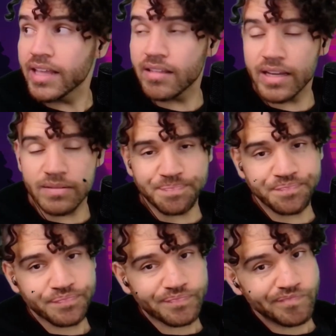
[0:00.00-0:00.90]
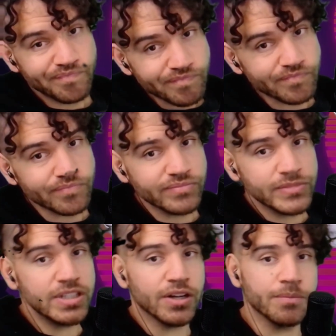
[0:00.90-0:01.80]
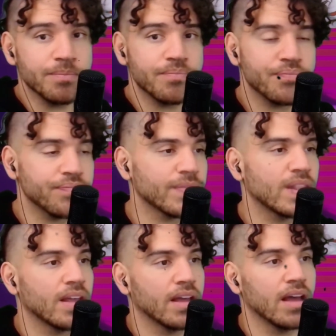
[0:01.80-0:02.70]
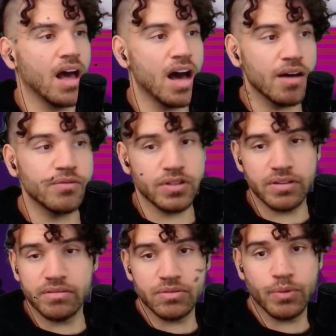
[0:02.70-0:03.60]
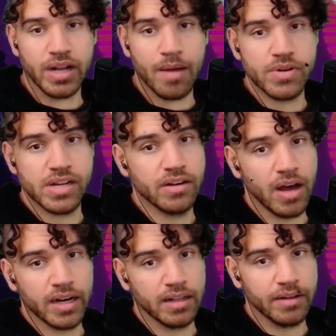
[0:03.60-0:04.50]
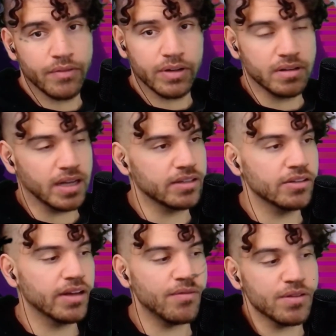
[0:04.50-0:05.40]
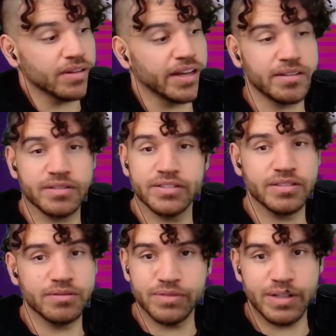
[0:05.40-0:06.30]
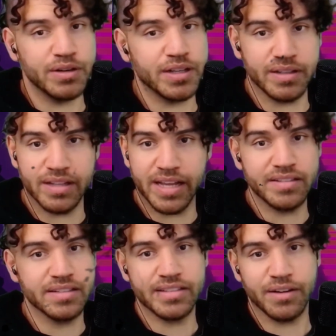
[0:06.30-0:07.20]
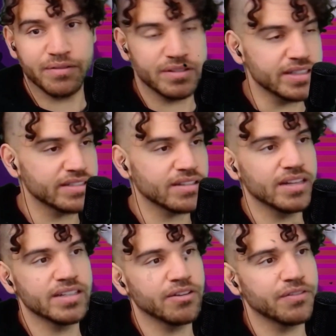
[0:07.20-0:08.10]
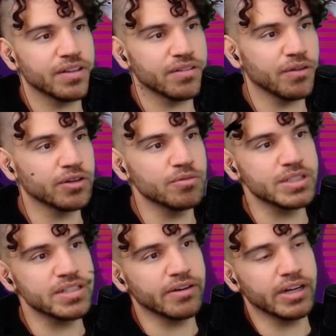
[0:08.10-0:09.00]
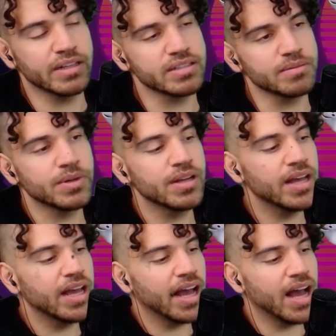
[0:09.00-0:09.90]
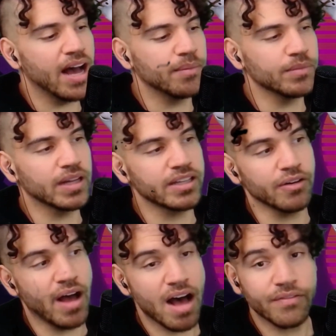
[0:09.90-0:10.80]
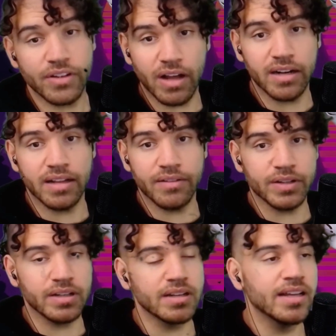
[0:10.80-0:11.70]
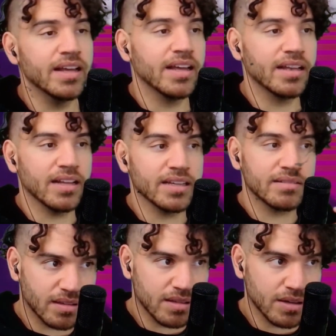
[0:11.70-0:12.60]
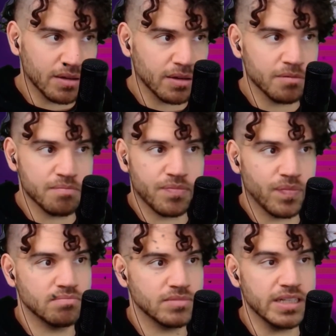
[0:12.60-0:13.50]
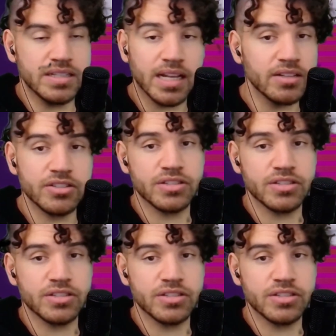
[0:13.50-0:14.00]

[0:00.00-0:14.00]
like, you know, after what happened in 9/11, like you have to like, it really lends itself to this idea of historical materialism. Like, you know, after 9/11, like the intelligence